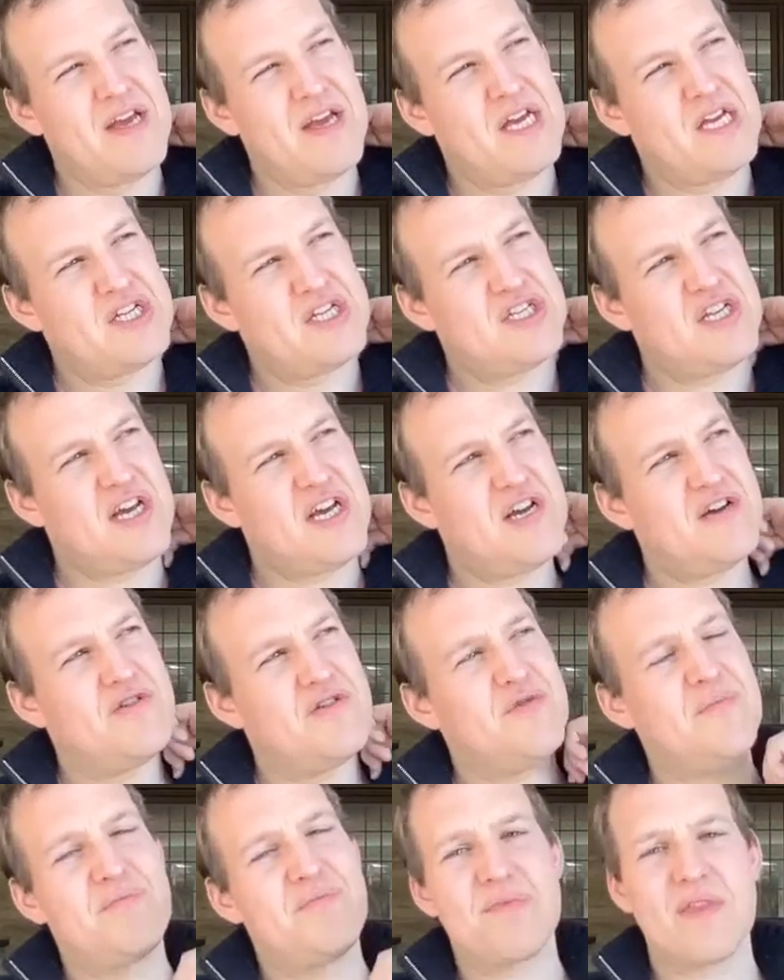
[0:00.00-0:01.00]

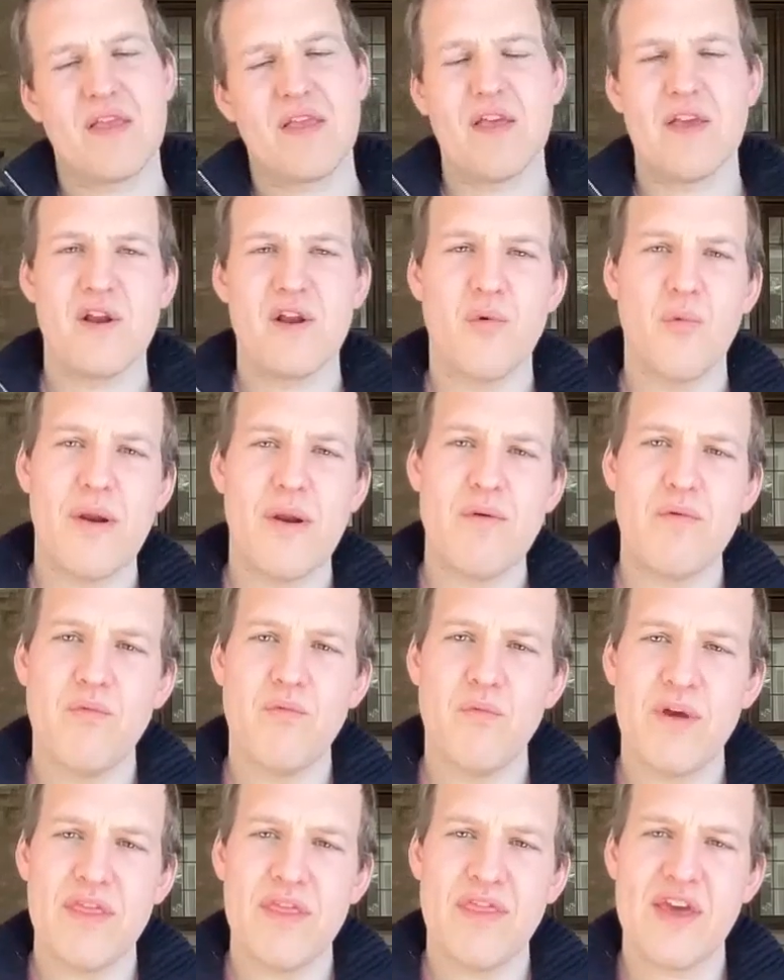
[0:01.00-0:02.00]
So, you know,
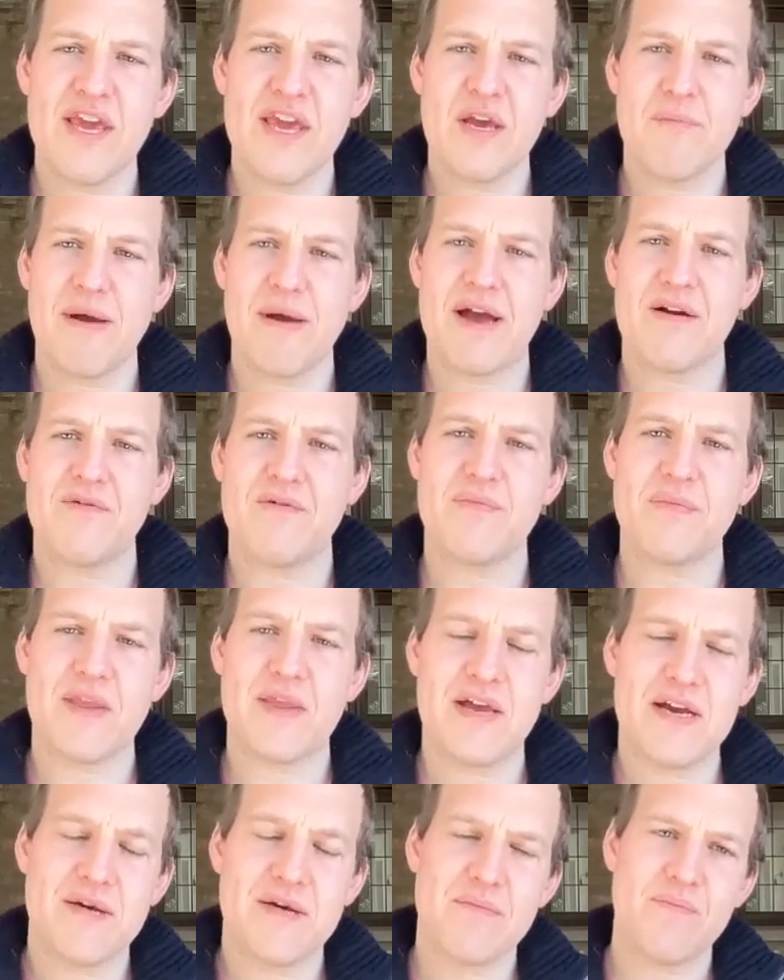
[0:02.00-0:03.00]
when we think about
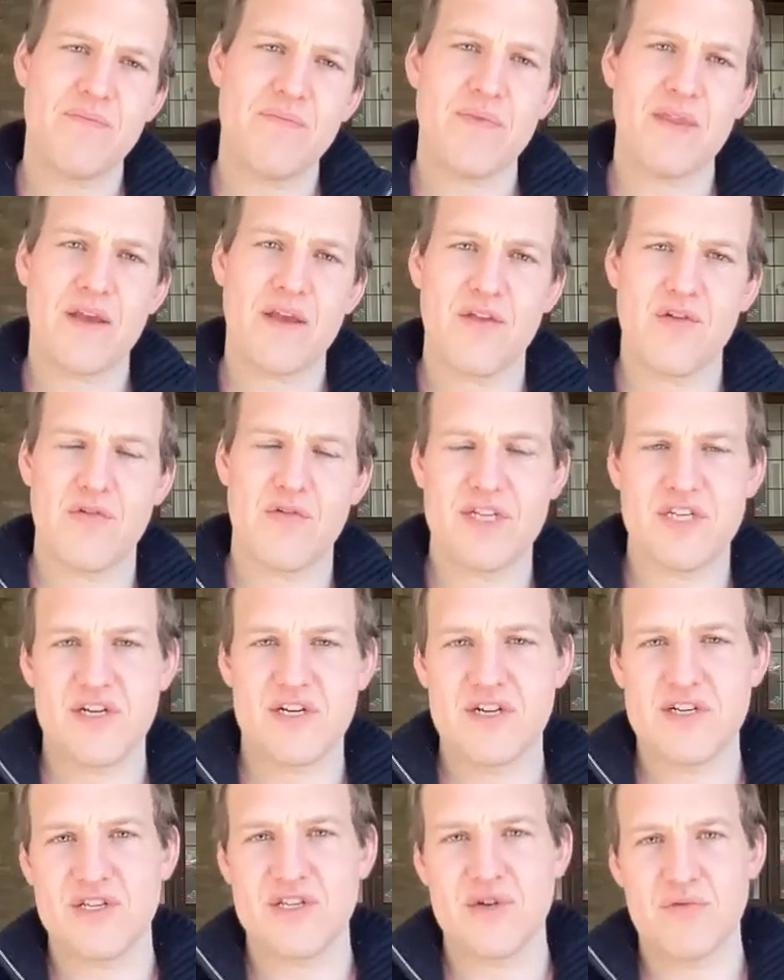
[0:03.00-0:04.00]
the
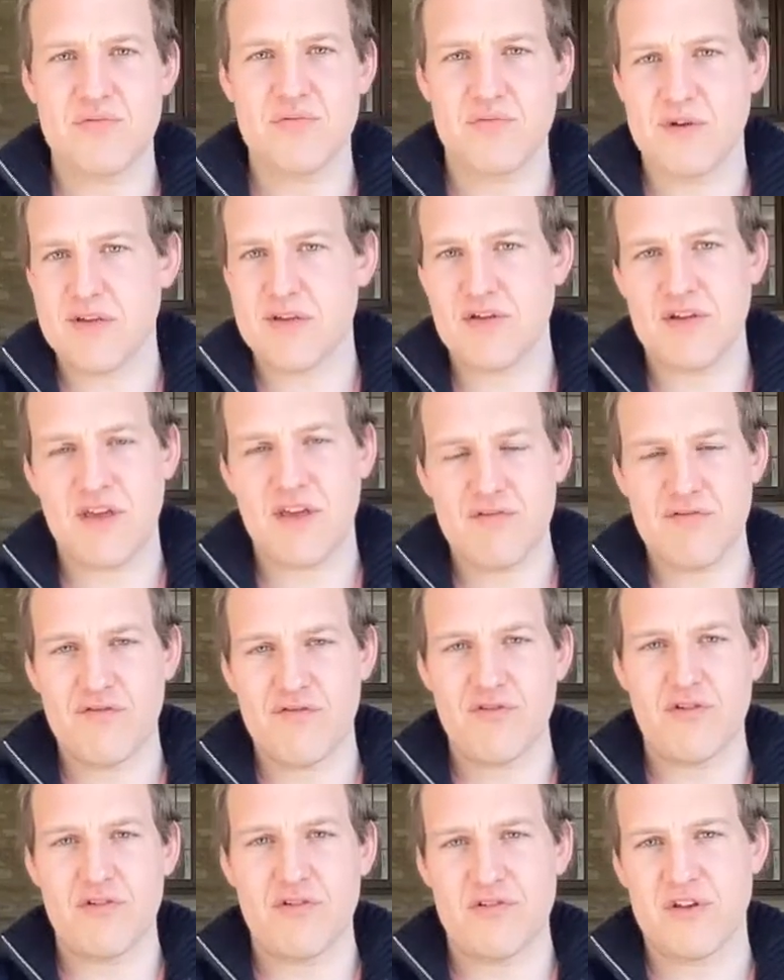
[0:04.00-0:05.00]
returns that we're looking
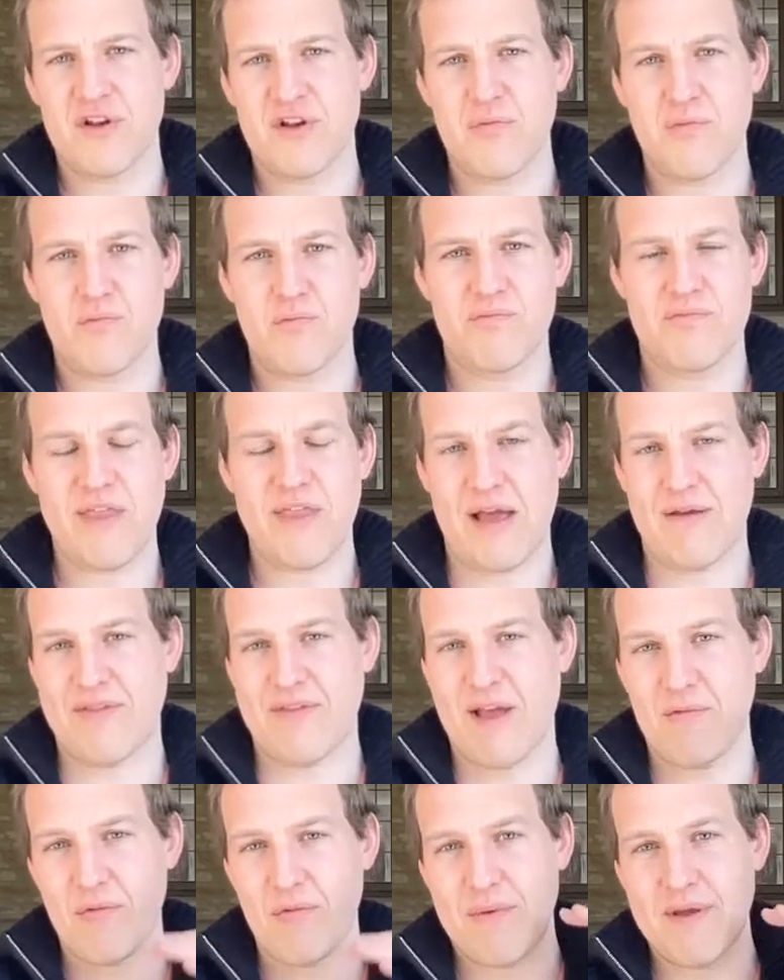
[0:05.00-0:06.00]
for, you know,
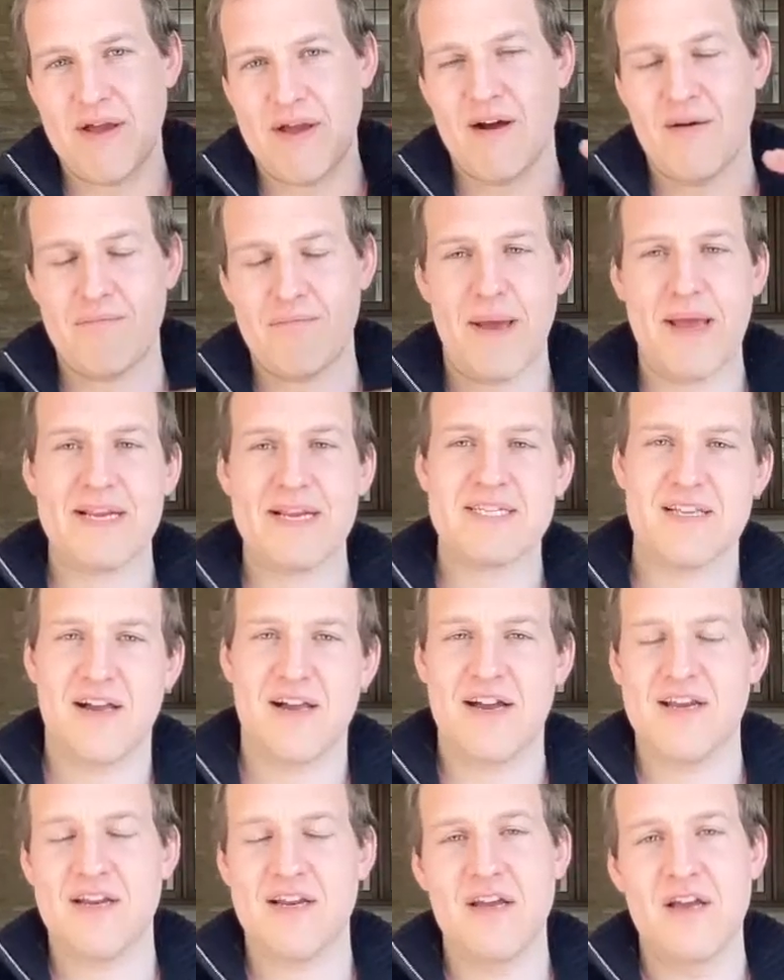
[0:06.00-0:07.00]
that would be our
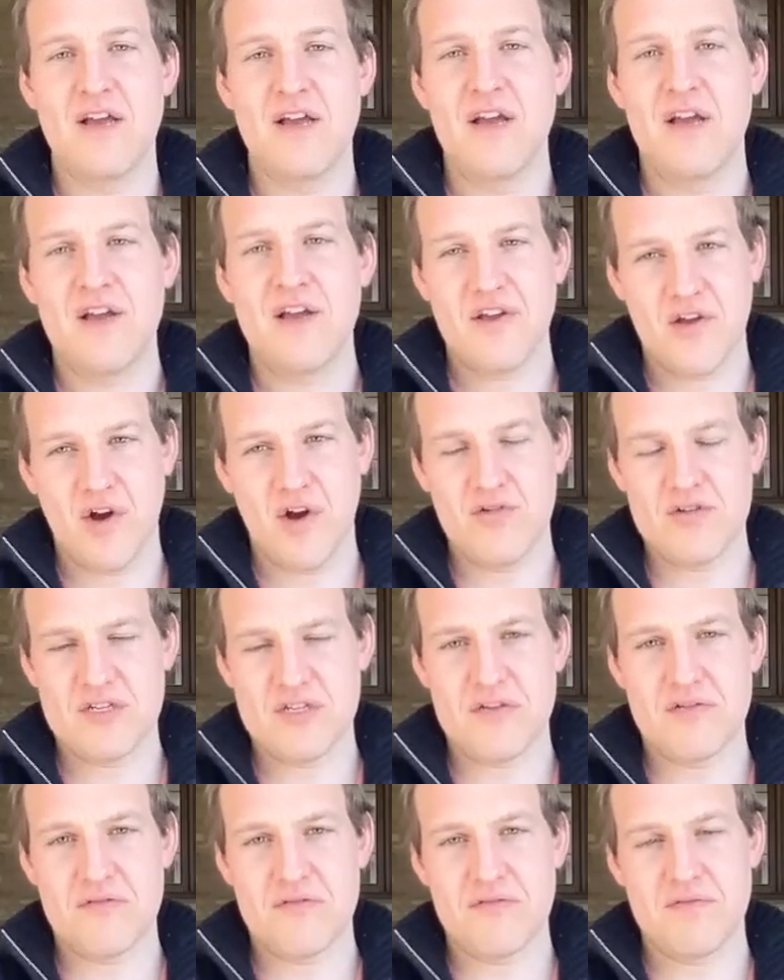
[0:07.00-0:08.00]
baseline goal
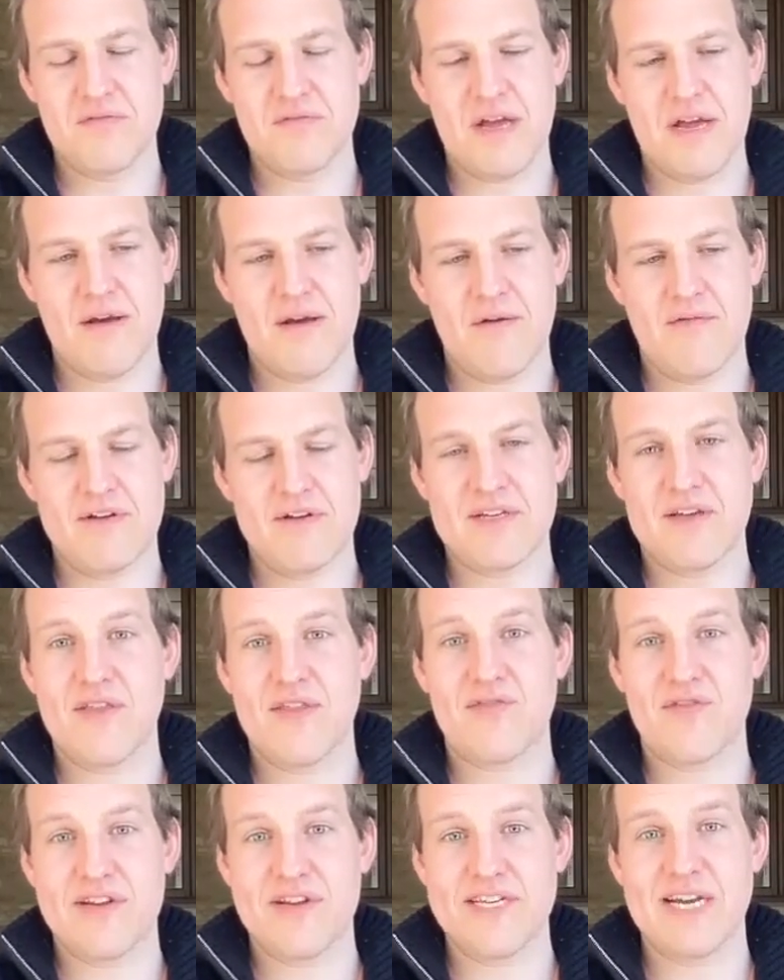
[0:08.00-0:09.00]
to return
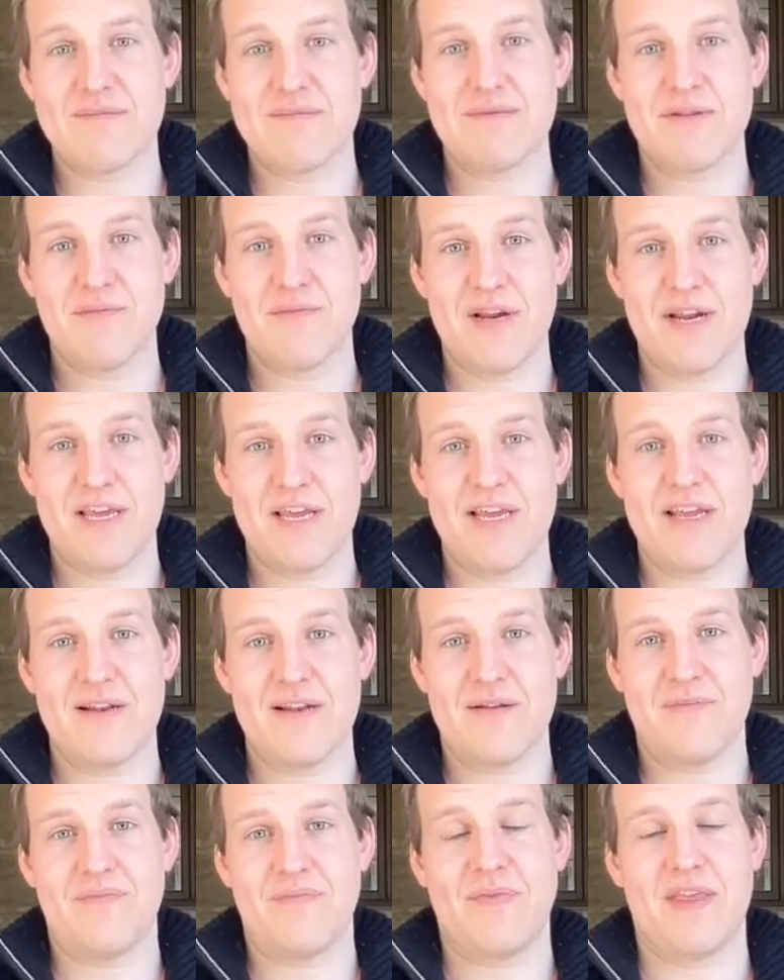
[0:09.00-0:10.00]
3 times the money
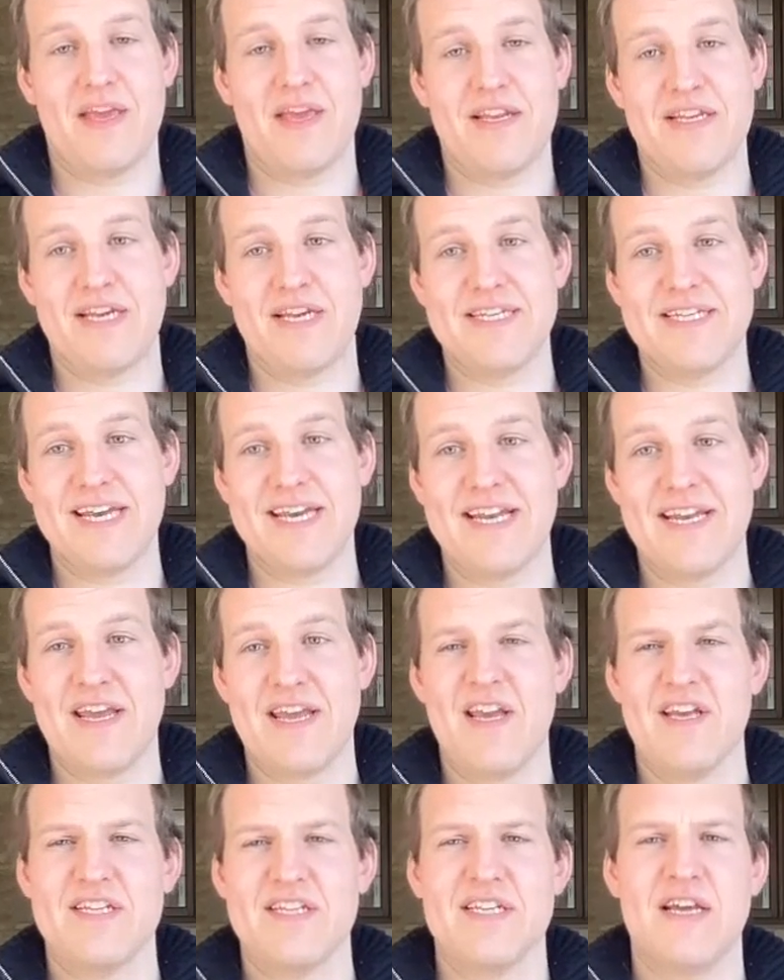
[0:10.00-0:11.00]
in 10
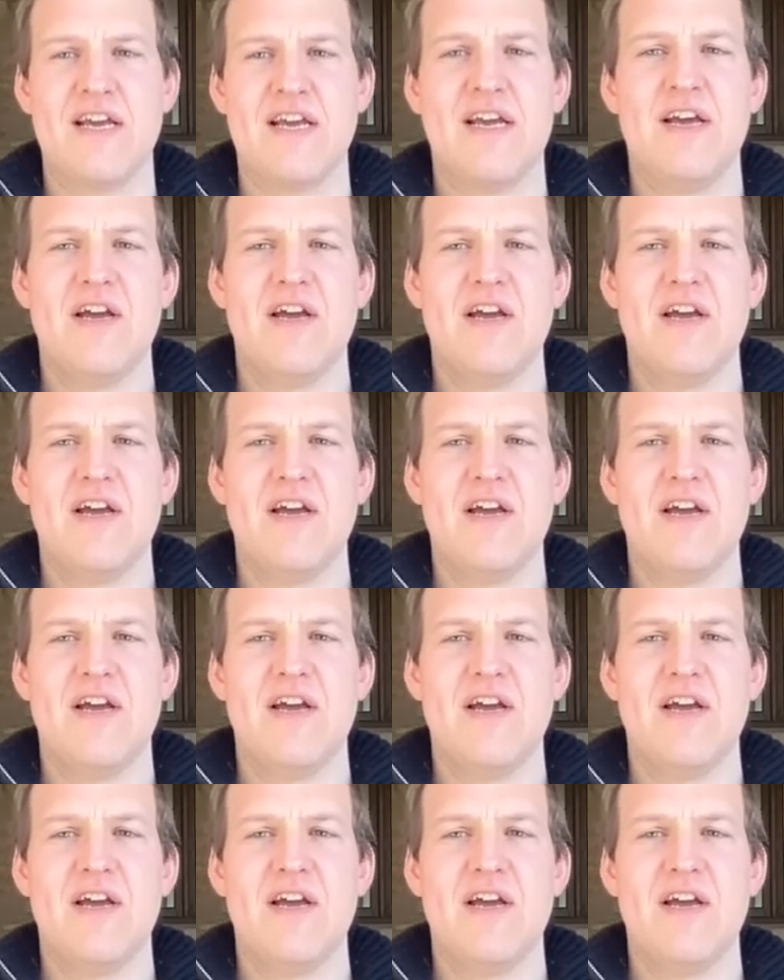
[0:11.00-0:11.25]
years.